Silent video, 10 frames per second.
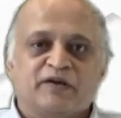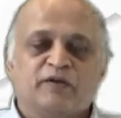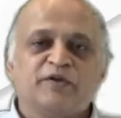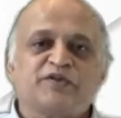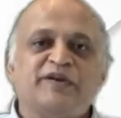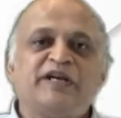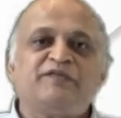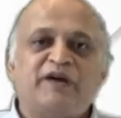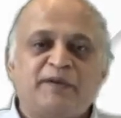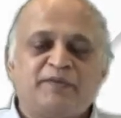Almost
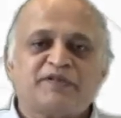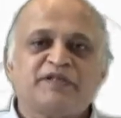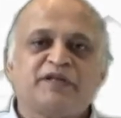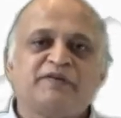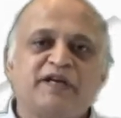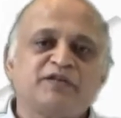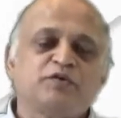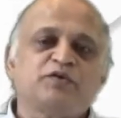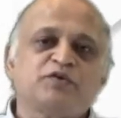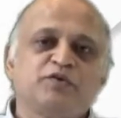25% of high
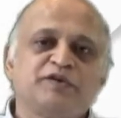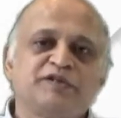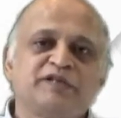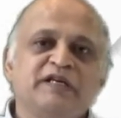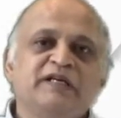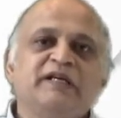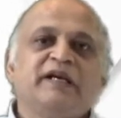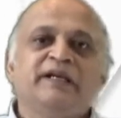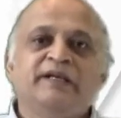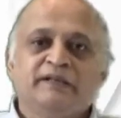school students
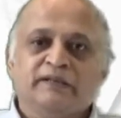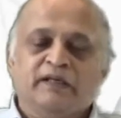in